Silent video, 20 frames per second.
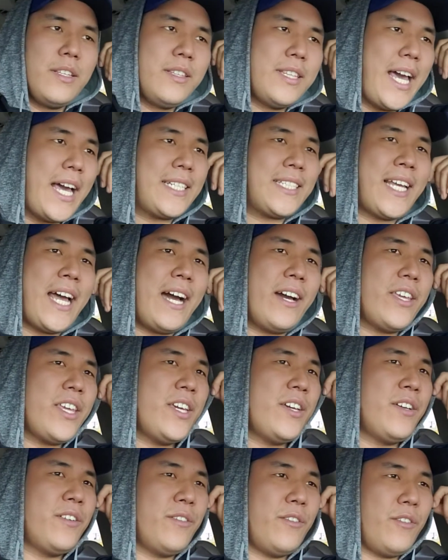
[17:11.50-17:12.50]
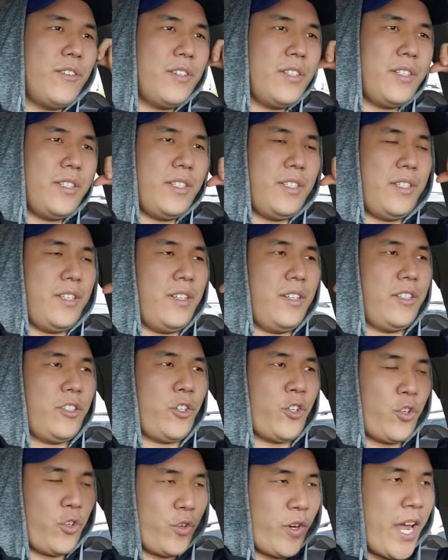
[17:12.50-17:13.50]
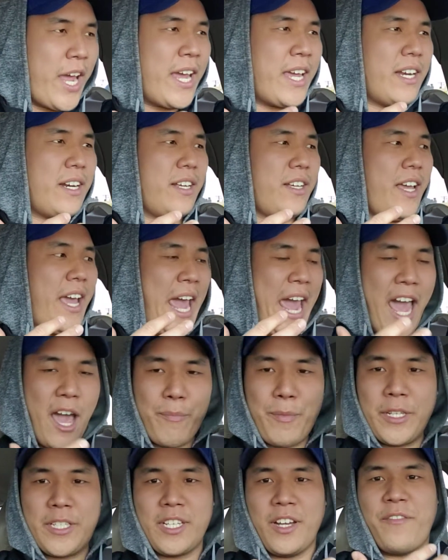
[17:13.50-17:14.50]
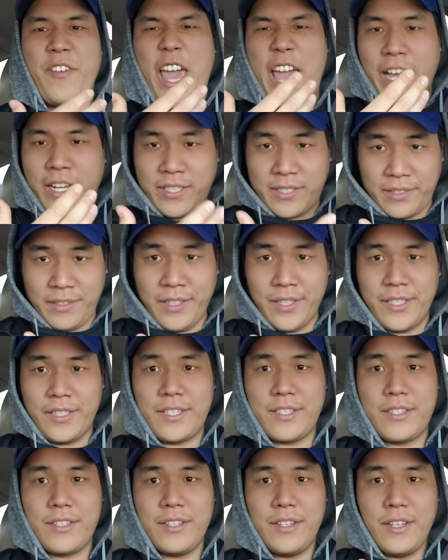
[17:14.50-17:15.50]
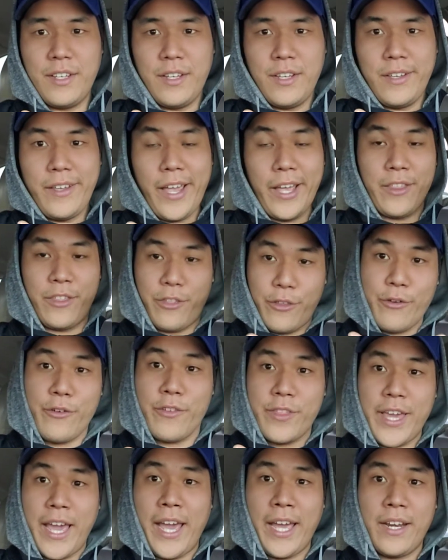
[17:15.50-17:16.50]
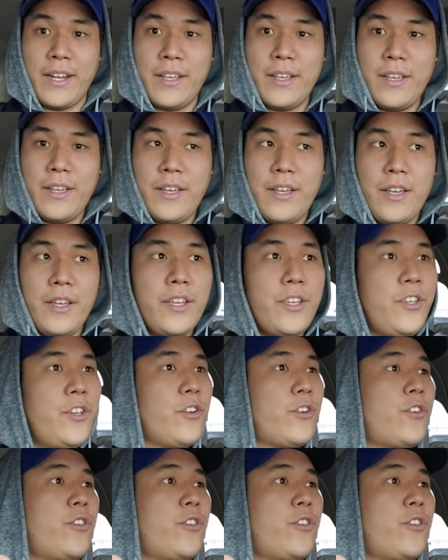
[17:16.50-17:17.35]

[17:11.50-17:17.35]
That's how you create habits of excellence. And through that, you